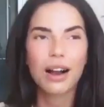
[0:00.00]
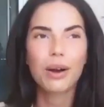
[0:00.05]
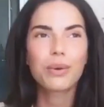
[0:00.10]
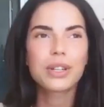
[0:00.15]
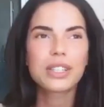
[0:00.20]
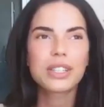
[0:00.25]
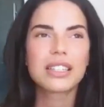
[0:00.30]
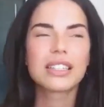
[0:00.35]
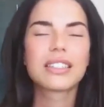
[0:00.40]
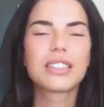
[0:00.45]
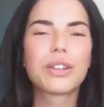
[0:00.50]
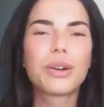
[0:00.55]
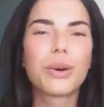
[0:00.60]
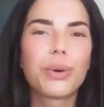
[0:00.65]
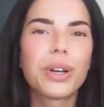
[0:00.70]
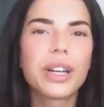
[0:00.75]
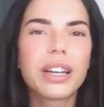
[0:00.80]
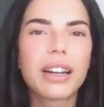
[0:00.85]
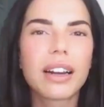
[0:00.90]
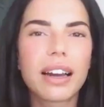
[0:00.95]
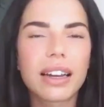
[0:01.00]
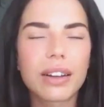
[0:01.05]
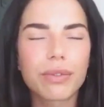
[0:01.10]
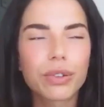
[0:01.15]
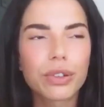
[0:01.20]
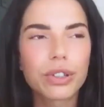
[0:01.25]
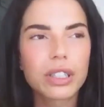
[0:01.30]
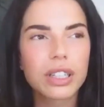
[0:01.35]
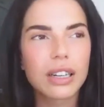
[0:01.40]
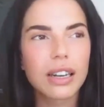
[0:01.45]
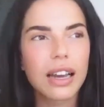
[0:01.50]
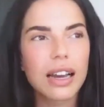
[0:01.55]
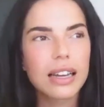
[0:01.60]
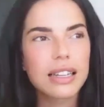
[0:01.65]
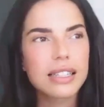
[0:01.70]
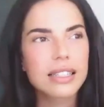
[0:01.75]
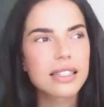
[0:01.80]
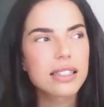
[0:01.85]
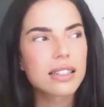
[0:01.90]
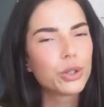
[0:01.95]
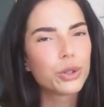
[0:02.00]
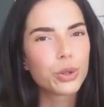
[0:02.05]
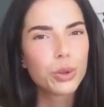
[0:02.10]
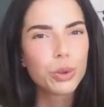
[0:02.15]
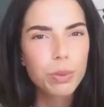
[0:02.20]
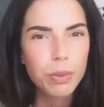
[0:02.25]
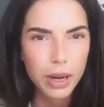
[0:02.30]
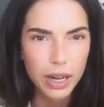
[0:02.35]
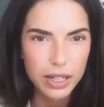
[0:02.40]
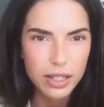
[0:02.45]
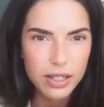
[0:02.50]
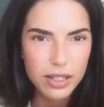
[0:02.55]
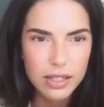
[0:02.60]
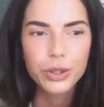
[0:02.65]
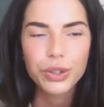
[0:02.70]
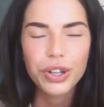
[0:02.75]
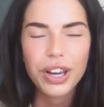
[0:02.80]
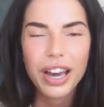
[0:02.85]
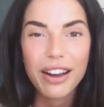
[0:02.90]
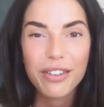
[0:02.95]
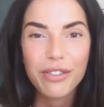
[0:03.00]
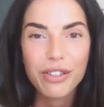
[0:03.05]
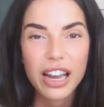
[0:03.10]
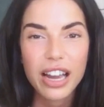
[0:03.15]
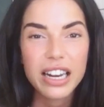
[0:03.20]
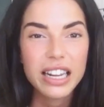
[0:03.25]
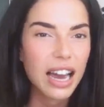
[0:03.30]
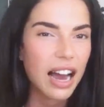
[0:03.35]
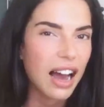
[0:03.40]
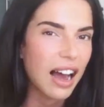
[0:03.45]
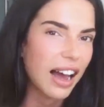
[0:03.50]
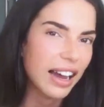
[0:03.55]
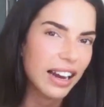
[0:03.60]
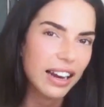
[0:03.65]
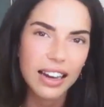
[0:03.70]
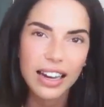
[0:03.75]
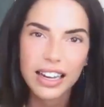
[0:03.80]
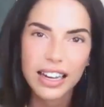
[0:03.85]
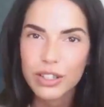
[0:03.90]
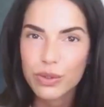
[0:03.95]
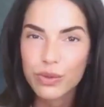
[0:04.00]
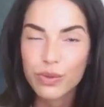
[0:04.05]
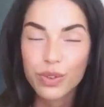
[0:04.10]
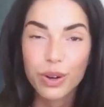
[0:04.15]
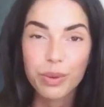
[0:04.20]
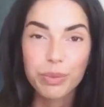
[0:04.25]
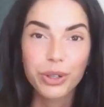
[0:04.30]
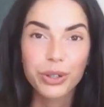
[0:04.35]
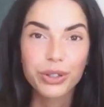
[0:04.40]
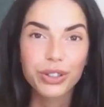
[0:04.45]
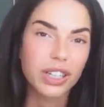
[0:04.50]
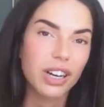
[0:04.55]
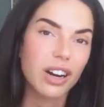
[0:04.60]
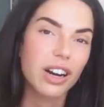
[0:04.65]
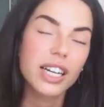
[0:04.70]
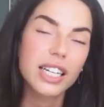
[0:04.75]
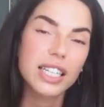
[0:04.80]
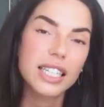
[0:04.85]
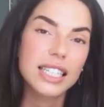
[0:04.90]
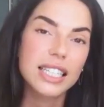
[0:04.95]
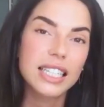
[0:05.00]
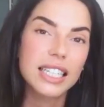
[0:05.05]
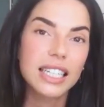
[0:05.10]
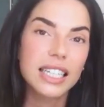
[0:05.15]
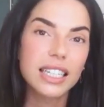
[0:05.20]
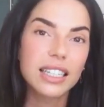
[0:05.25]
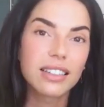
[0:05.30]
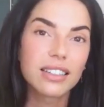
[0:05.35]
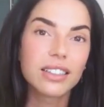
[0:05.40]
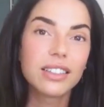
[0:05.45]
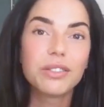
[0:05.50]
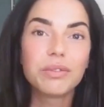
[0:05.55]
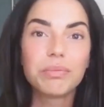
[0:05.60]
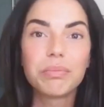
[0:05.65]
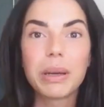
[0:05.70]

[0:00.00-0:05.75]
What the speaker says: was it going for the last 2 months? Do you have any highlights from your quarantine?